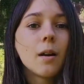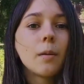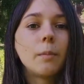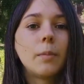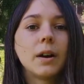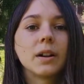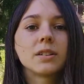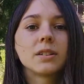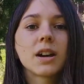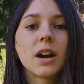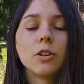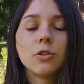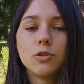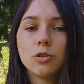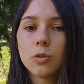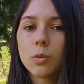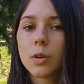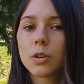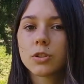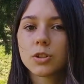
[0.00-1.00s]
but I
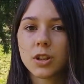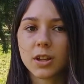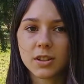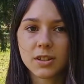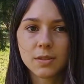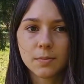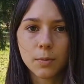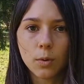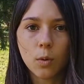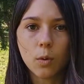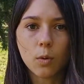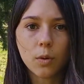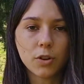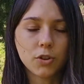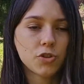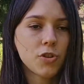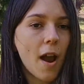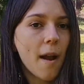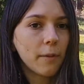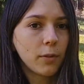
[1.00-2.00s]
do want to explore and
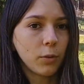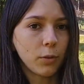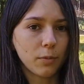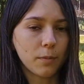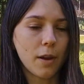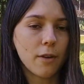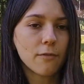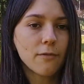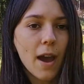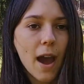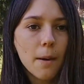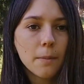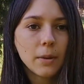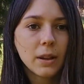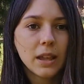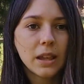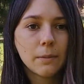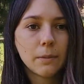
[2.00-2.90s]
travel with my family.